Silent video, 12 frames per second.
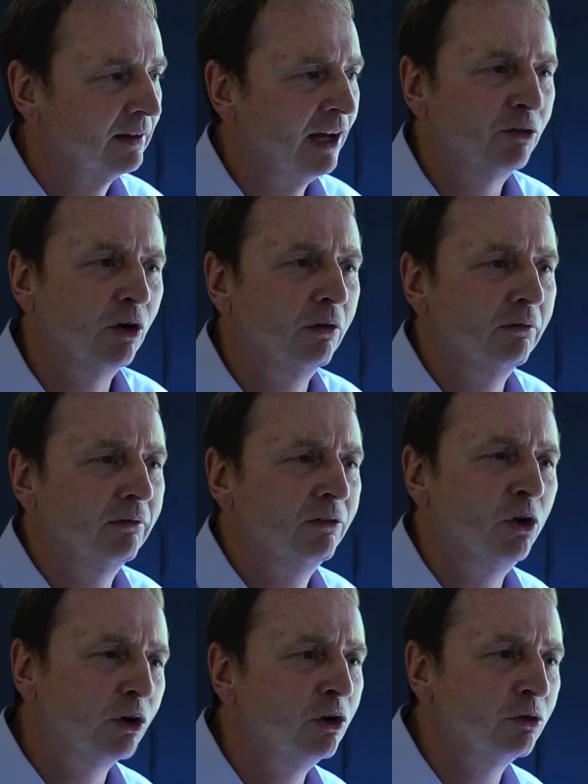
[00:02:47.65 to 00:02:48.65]
I've got
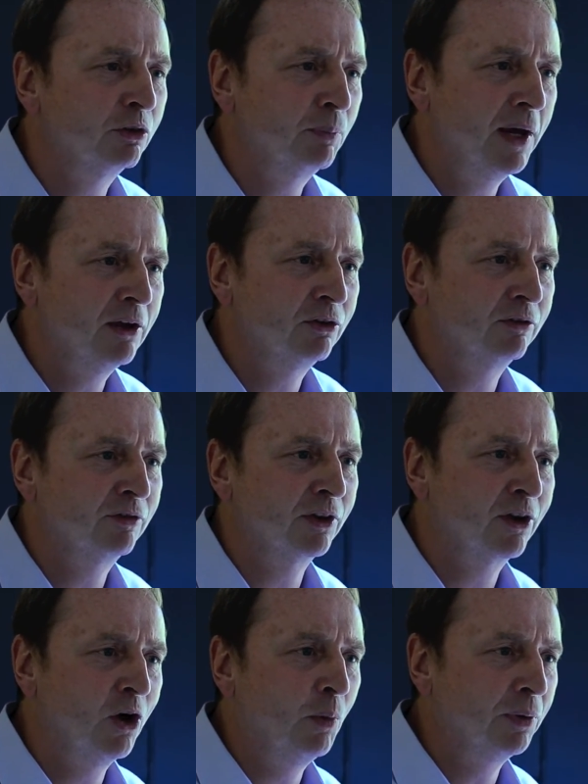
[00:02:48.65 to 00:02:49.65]
not enough space for
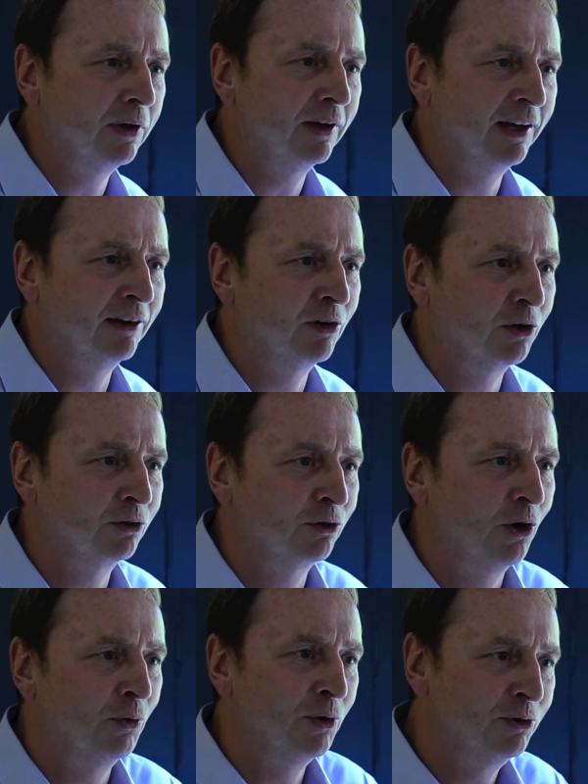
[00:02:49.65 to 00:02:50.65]
the copy and I've got to
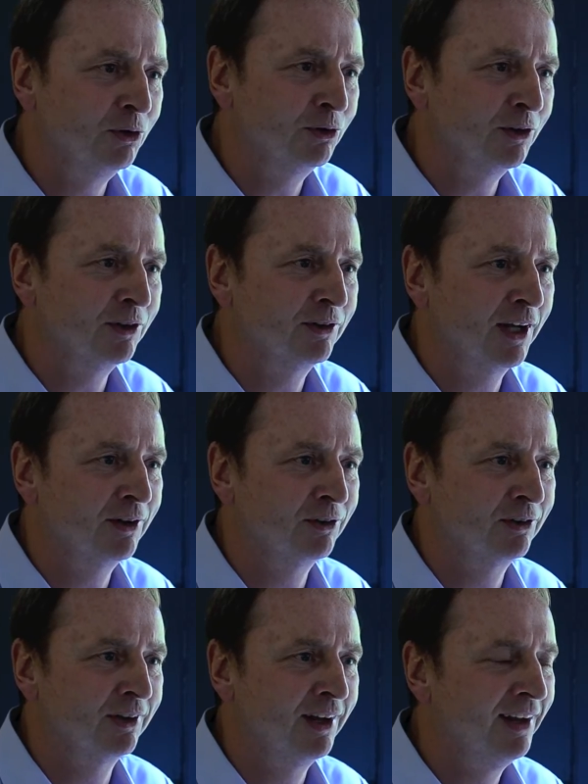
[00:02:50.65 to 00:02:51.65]
start reducing the
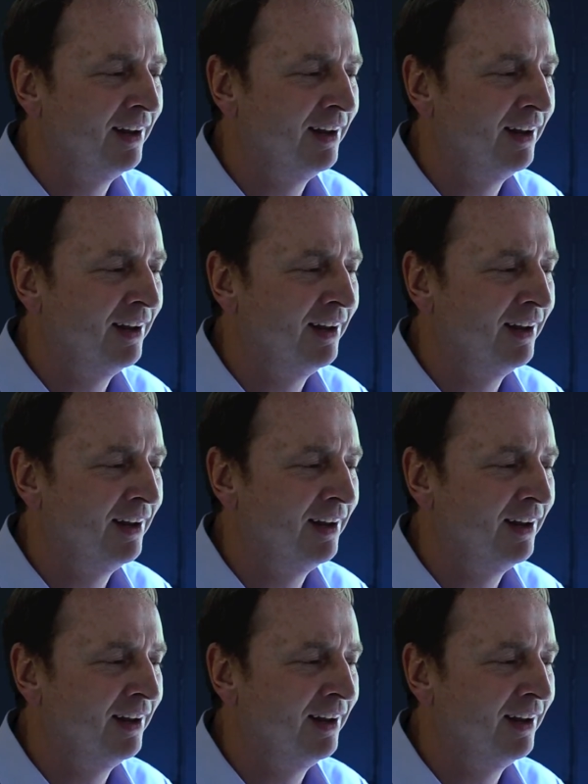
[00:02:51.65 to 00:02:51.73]
text